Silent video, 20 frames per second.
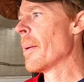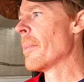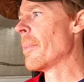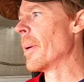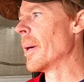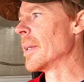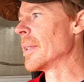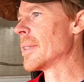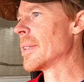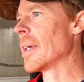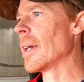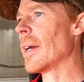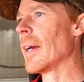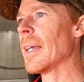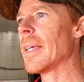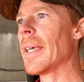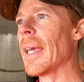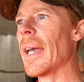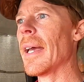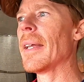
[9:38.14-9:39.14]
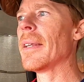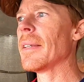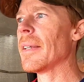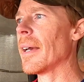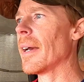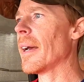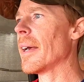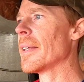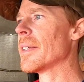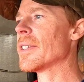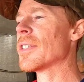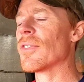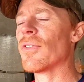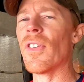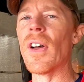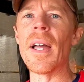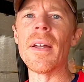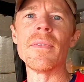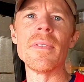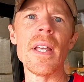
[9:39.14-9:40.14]
But again, this is
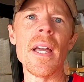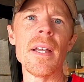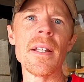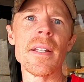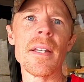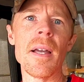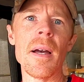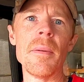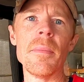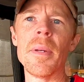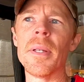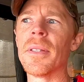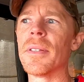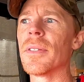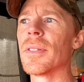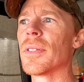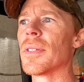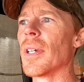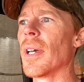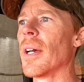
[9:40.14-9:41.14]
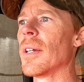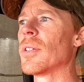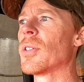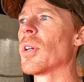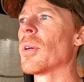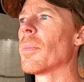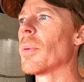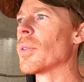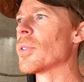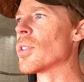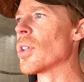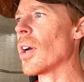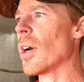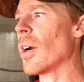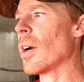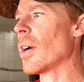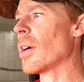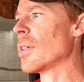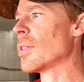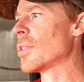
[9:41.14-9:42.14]
5.9 Cummins,
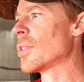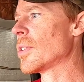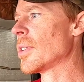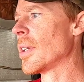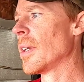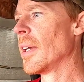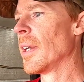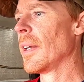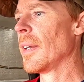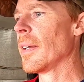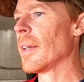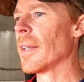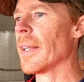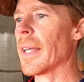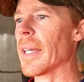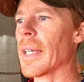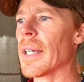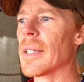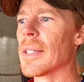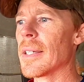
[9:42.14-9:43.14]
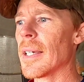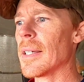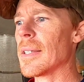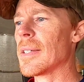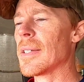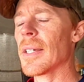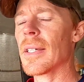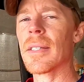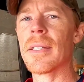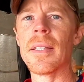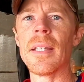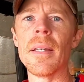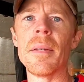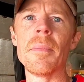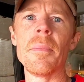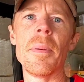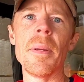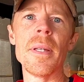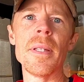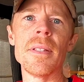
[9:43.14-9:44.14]
turbocharged, like I said,
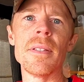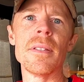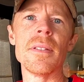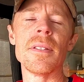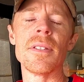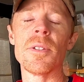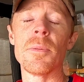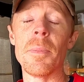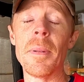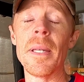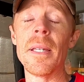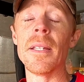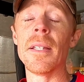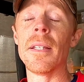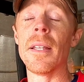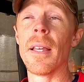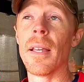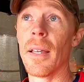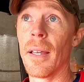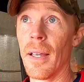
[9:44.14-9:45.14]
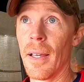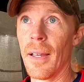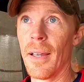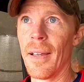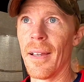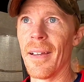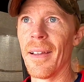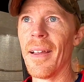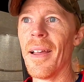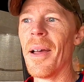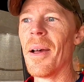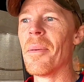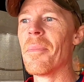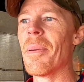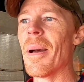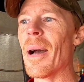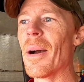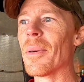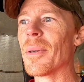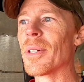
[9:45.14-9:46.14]
16 speed
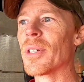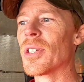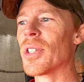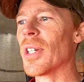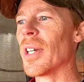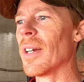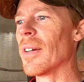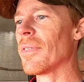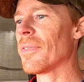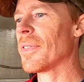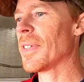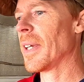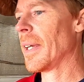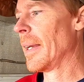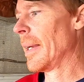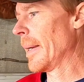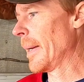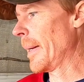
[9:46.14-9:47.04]
power shift.